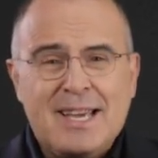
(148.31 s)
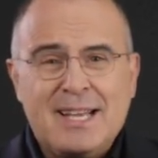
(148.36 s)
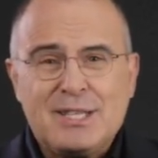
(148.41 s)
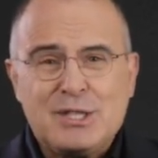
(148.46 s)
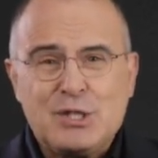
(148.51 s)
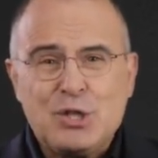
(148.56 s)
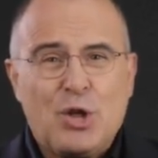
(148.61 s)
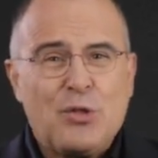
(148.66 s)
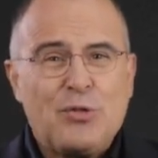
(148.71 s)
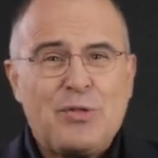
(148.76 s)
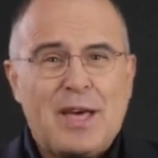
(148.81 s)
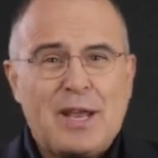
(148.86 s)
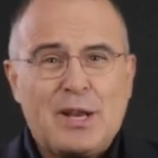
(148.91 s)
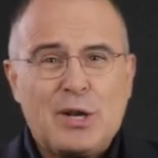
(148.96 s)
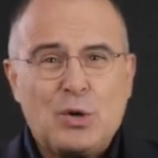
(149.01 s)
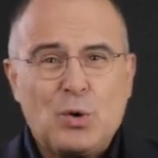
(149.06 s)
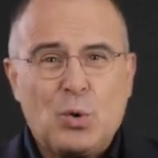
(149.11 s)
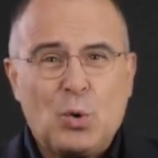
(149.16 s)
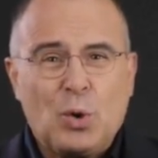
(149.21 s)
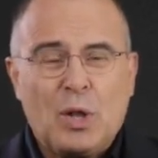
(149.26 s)
it's not that
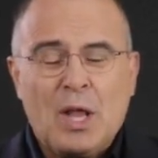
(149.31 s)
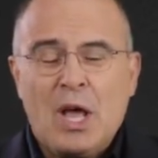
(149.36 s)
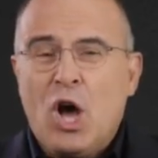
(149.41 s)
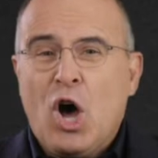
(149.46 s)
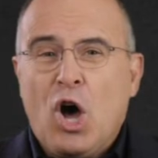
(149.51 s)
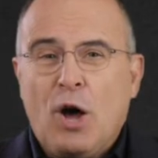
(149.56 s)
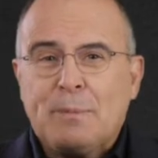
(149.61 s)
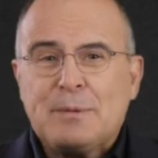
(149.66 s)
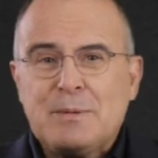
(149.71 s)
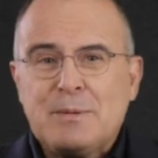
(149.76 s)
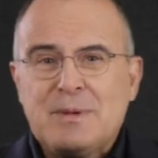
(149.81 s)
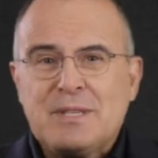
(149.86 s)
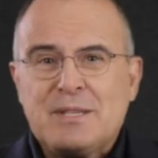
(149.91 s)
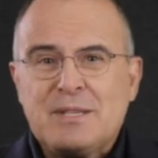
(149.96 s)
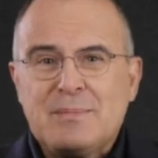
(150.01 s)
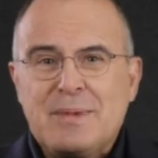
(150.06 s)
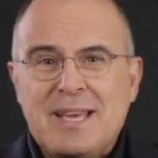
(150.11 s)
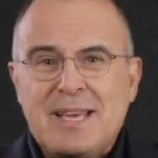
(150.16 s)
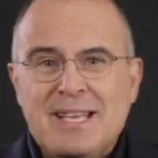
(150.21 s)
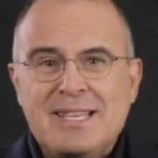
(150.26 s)
at all.
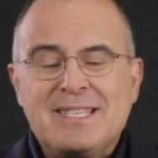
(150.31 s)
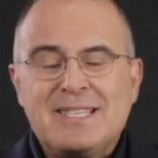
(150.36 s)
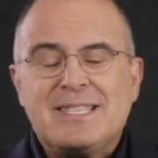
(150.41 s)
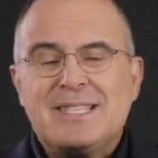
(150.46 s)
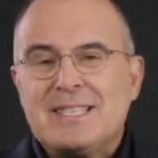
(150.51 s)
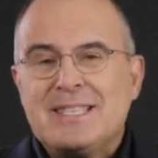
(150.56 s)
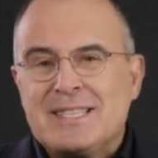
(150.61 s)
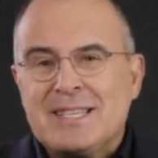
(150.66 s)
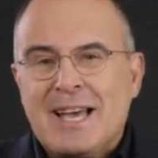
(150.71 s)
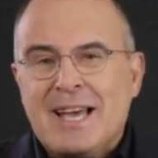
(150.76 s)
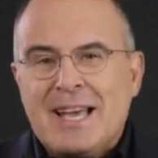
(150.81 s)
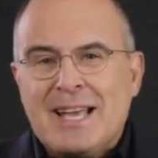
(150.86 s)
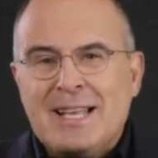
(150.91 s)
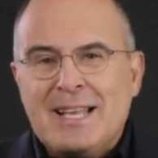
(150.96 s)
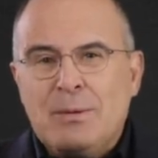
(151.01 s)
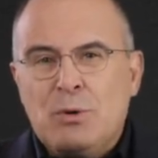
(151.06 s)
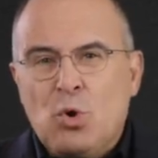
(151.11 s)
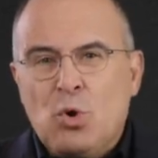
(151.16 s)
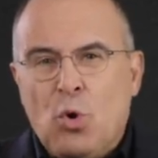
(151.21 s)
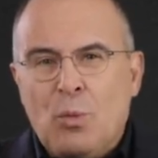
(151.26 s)
Optimism is this
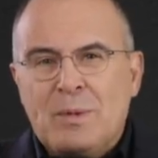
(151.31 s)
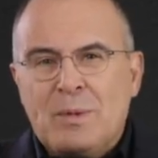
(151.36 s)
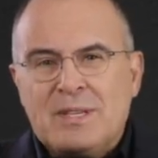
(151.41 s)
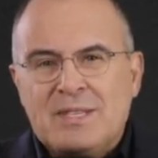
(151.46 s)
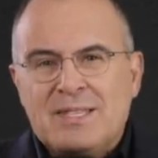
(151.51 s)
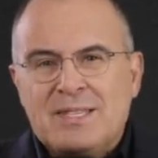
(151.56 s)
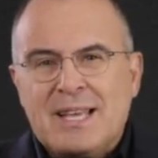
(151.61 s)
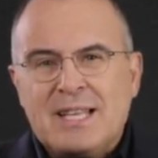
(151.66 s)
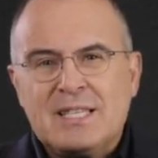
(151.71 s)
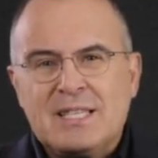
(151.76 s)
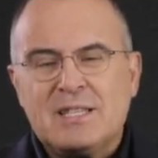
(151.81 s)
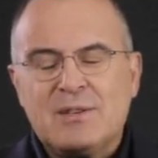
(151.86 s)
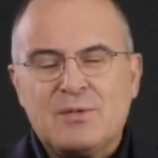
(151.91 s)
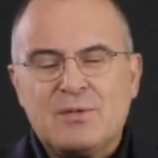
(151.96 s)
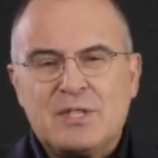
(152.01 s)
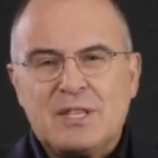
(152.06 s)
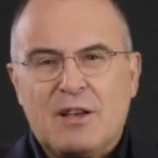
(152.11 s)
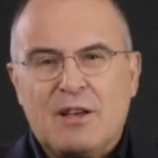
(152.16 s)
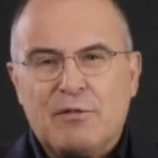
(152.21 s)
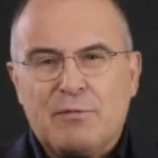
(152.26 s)
enormous sense of
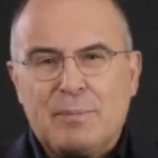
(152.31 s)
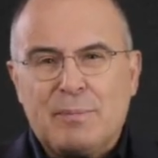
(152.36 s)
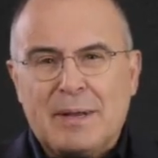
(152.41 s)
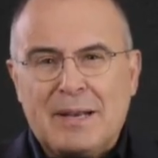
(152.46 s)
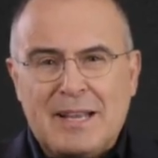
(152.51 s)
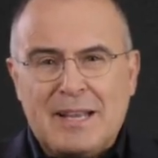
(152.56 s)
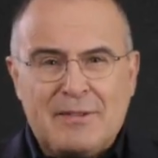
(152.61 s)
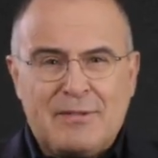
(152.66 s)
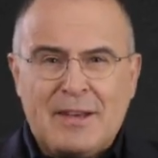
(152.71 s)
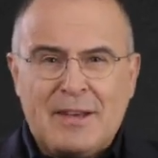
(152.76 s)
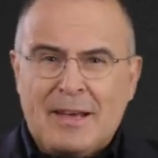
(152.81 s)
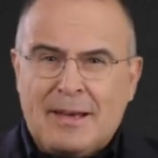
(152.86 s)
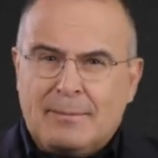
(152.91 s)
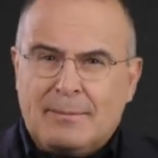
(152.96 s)
self-belief,